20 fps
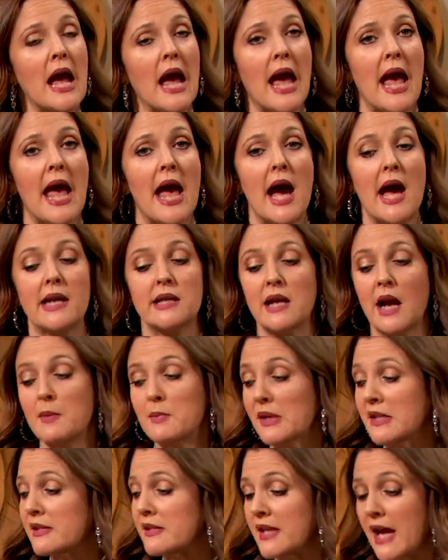And I'm
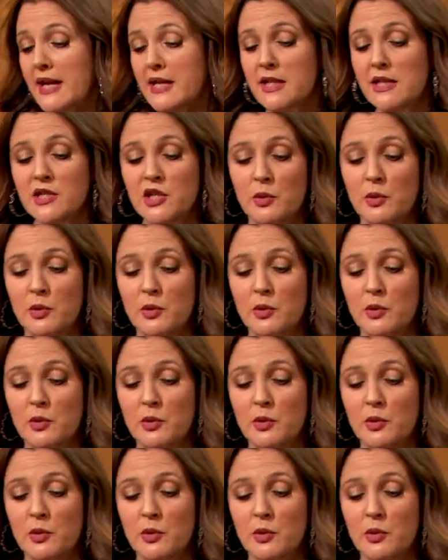excited